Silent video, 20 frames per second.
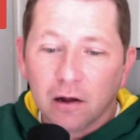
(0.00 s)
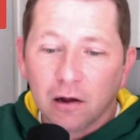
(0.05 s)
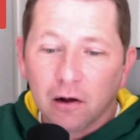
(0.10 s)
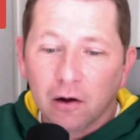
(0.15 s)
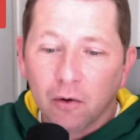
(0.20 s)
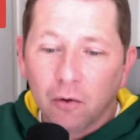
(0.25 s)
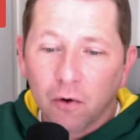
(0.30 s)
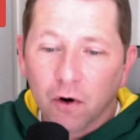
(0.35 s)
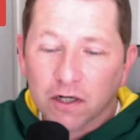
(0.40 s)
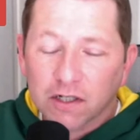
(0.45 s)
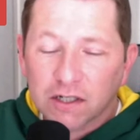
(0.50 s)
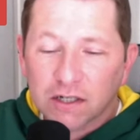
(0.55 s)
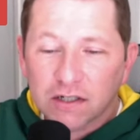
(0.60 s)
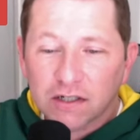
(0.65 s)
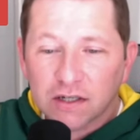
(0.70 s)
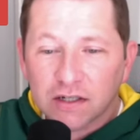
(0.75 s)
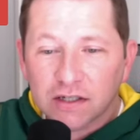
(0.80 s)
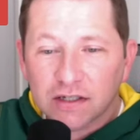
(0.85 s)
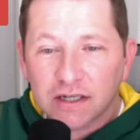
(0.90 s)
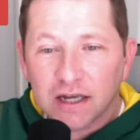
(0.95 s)
Horses
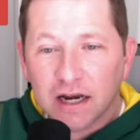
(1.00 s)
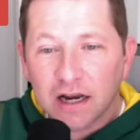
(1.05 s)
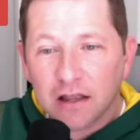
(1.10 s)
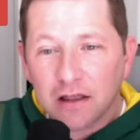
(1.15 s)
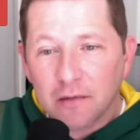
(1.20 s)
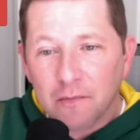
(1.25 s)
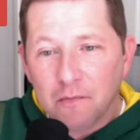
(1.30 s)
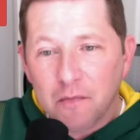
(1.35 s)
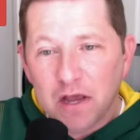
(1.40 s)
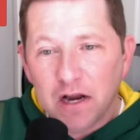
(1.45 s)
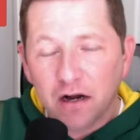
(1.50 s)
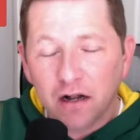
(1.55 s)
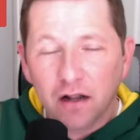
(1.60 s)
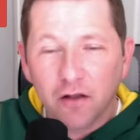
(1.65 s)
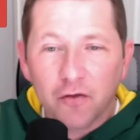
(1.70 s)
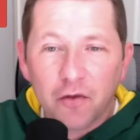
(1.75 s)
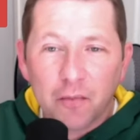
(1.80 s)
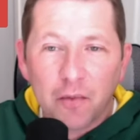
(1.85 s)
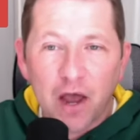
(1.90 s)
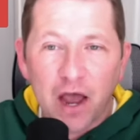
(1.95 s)
that sit in the middle
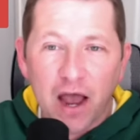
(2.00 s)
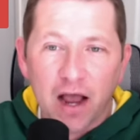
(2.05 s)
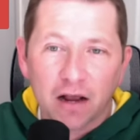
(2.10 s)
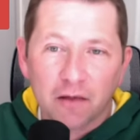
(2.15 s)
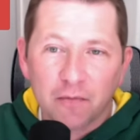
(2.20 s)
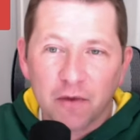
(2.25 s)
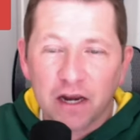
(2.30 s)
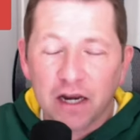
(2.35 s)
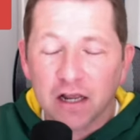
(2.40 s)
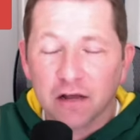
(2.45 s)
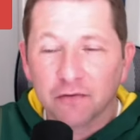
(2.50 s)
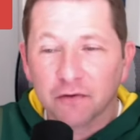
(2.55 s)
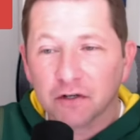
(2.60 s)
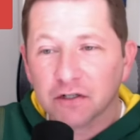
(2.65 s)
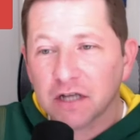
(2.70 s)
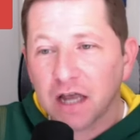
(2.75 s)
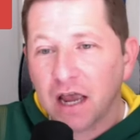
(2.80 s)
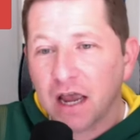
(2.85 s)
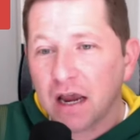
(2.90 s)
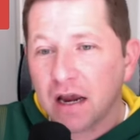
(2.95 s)
of the pack, meaning if
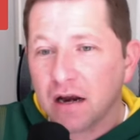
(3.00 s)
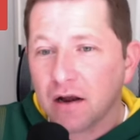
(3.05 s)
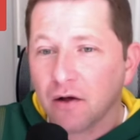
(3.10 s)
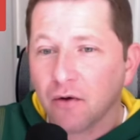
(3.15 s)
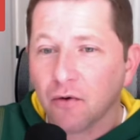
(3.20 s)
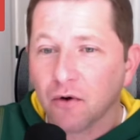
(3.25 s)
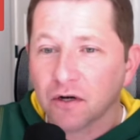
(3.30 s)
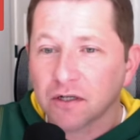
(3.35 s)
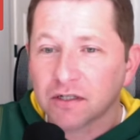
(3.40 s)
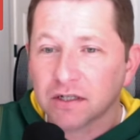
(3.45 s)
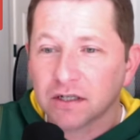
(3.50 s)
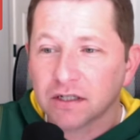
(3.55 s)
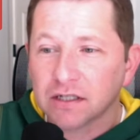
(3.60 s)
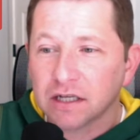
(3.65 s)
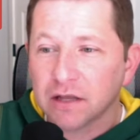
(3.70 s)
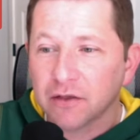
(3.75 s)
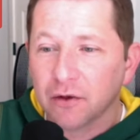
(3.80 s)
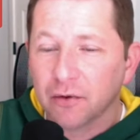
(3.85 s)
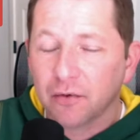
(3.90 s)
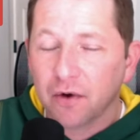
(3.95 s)
there's eight horses
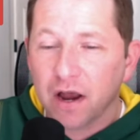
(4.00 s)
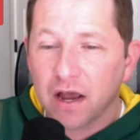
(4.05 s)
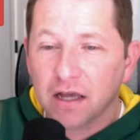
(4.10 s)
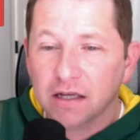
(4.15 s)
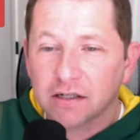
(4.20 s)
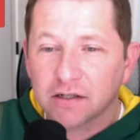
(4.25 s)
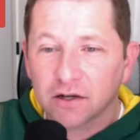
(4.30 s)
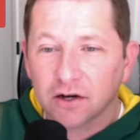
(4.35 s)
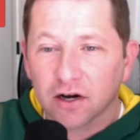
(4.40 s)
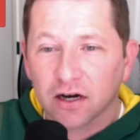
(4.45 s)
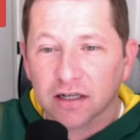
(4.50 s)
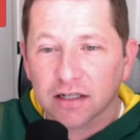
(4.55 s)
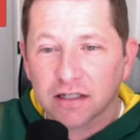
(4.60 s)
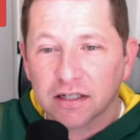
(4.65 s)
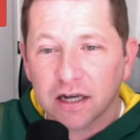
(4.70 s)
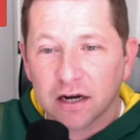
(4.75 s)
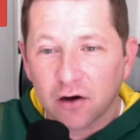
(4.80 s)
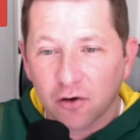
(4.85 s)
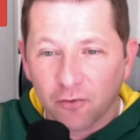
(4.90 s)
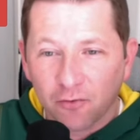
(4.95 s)
in the race, they're going to
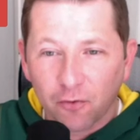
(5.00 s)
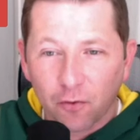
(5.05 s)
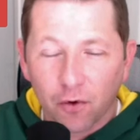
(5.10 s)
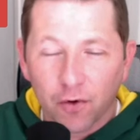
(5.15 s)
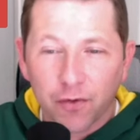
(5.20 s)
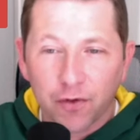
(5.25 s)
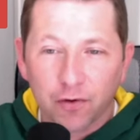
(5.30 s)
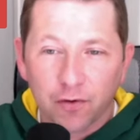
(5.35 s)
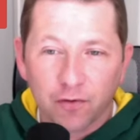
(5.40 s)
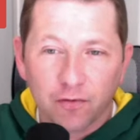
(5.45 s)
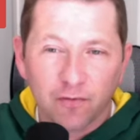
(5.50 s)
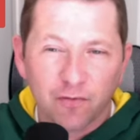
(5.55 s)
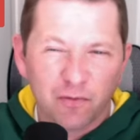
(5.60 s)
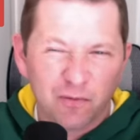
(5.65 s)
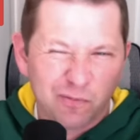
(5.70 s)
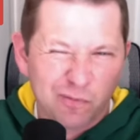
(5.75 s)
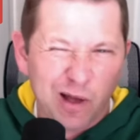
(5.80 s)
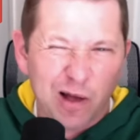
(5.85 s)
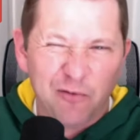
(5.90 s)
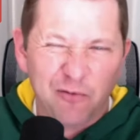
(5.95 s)
sit fourth
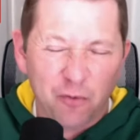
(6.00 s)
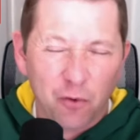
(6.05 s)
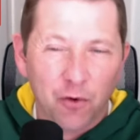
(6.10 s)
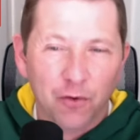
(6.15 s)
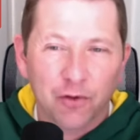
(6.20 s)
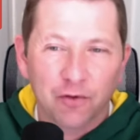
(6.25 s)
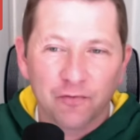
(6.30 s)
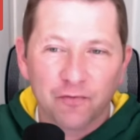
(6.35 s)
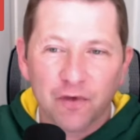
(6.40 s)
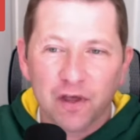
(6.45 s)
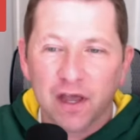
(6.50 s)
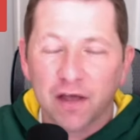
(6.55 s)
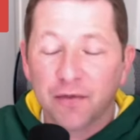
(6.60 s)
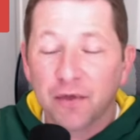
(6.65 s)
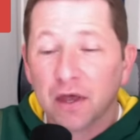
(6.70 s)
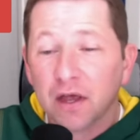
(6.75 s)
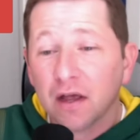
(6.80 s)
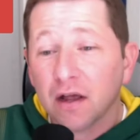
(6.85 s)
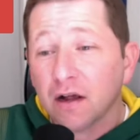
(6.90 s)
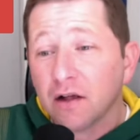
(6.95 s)
and fifth.
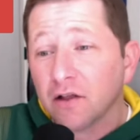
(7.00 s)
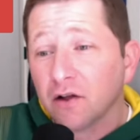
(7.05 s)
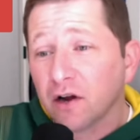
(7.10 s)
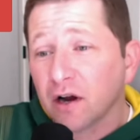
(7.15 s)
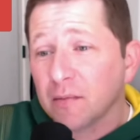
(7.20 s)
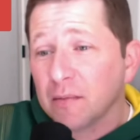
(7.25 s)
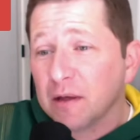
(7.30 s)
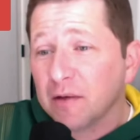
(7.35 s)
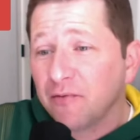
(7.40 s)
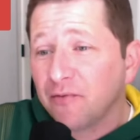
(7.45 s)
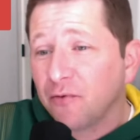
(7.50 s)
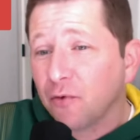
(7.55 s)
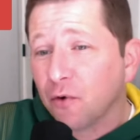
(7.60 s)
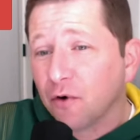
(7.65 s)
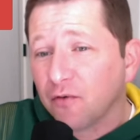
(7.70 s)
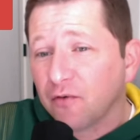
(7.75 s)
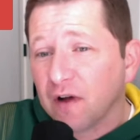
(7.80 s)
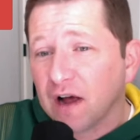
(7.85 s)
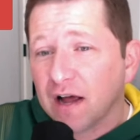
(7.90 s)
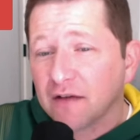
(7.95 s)
They're going to be
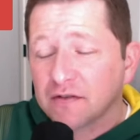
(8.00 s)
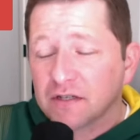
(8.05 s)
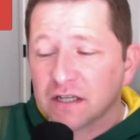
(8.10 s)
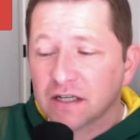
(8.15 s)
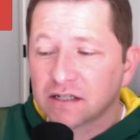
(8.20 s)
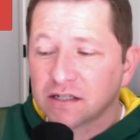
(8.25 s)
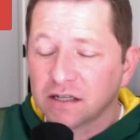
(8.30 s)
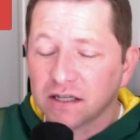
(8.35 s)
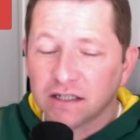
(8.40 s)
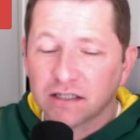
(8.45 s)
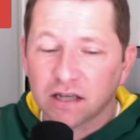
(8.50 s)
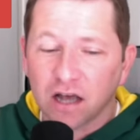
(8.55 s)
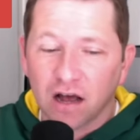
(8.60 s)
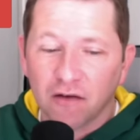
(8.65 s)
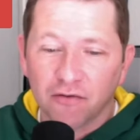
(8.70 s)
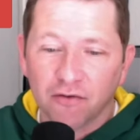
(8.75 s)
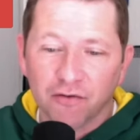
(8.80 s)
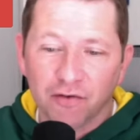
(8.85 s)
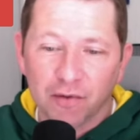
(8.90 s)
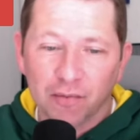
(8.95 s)
four, five, six lengths
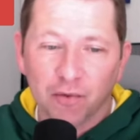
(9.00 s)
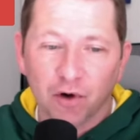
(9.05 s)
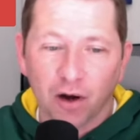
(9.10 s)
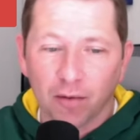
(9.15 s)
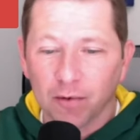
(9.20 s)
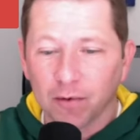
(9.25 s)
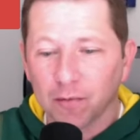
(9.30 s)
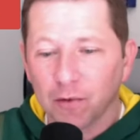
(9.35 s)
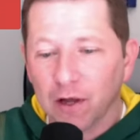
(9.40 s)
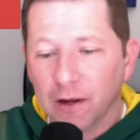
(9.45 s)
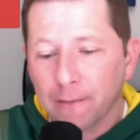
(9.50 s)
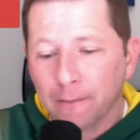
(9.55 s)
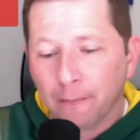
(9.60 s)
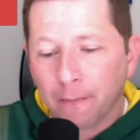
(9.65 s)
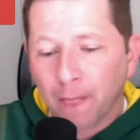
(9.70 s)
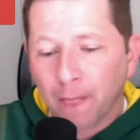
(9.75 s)
off of it probably.